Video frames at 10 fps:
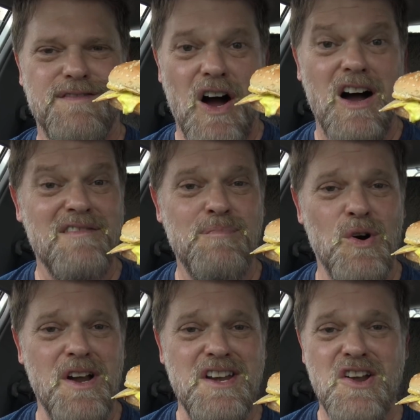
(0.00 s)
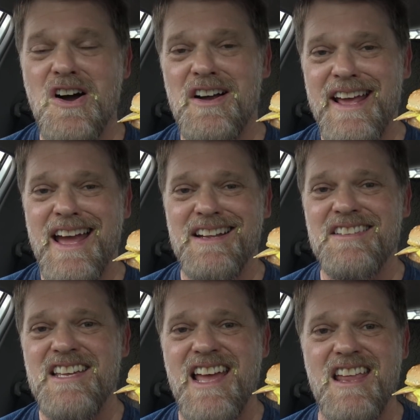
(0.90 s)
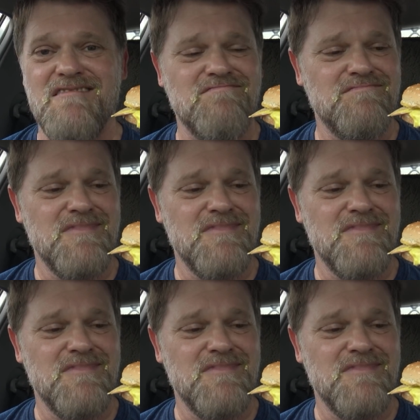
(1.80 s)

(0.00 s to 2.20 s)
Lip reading: 5.9 out of 10.